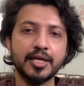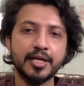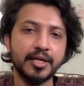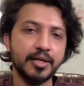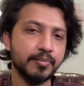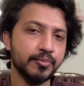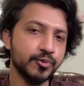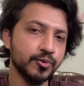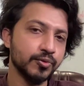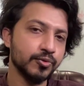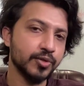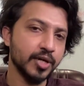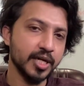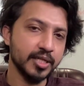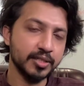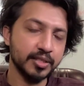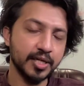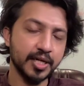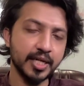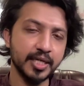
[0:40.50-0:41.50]
him to
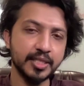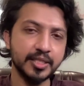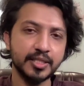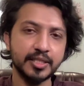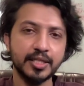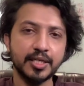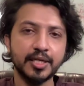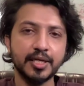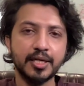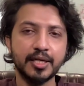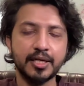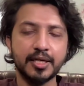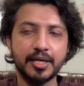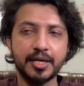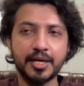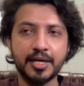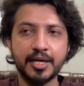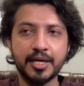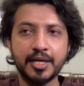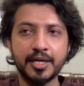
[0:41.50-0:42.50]
transgress
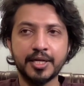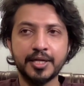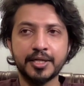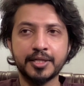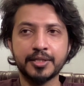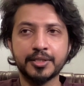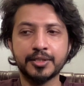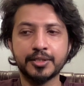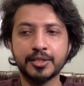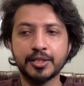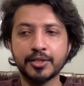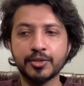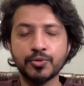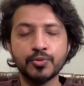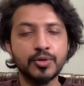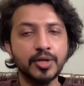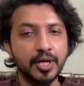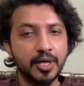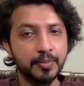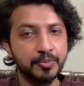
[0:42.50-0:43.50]
and
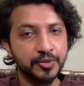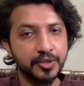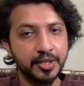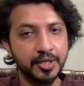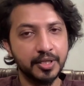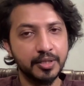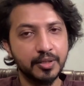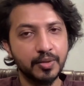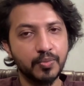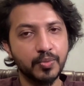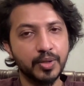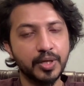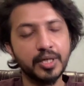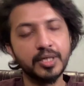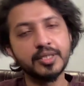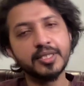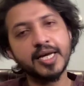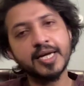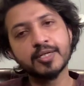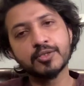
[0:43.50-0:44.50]
do corruption in the
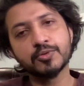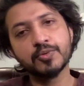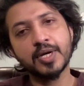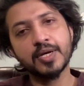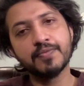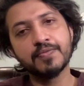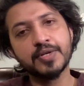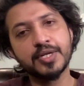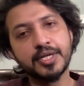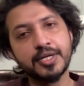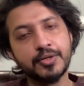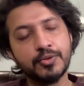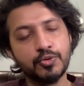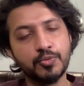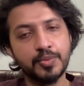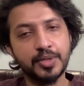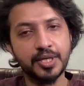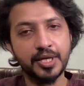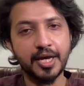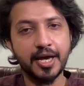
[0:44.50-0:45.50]
world. That's why we need to
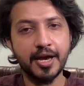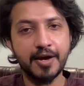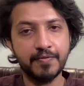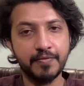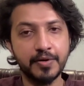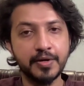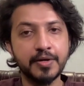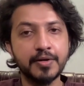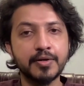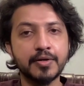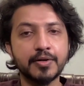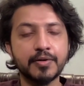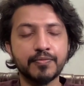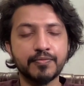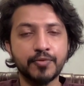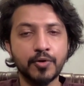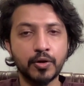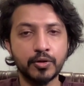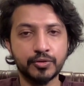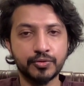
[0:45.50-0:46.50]
be ever
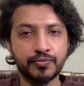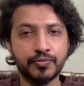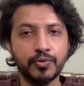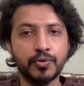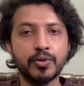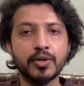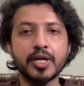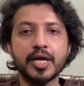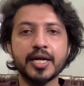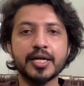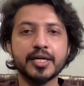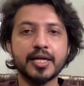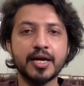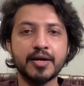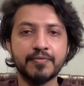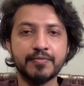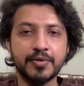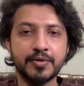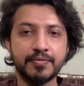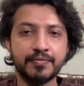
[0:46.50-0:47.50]
watchful and
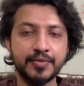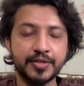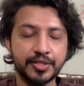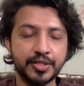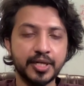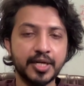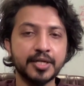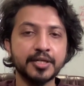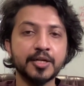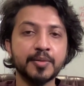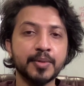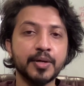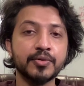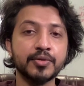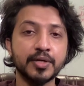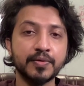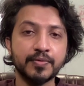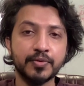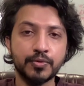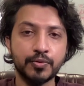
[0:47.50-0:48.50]
ever vigilant about
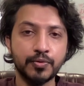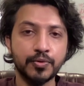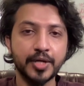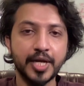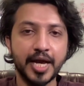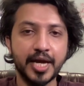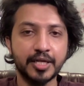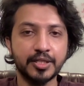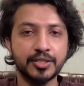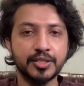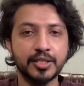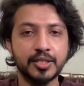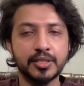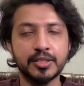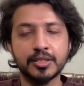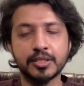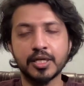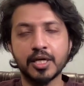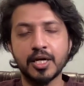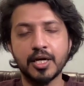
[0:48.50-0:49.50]
our own
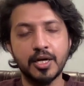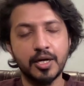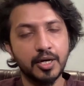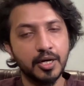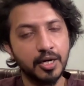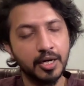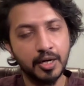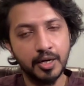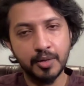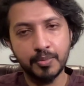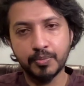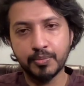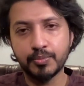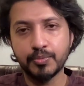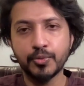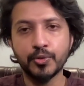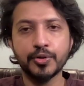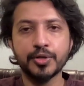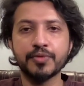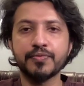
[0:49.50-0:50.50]
actions,
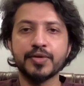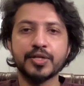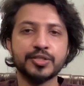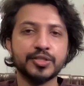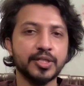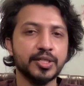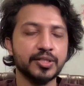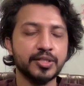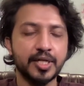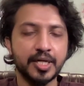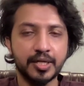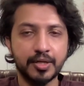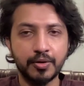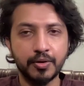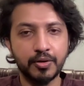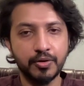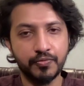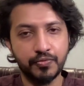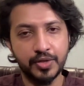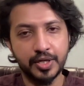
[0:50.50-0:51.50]
motivations, and
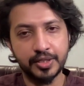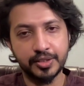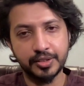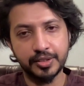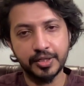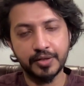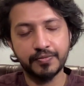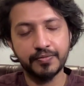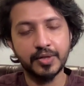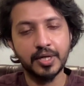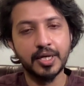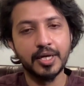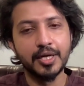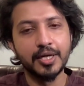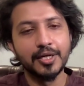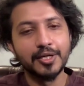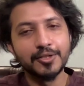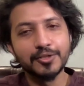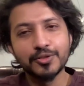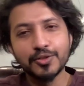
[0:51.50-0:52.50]
all of that stuff.
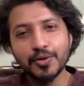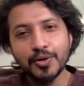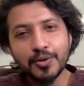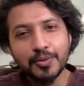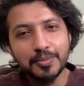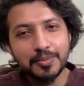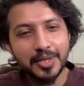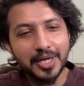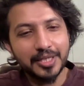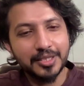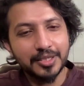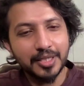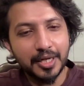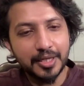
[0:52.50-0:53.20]
So let's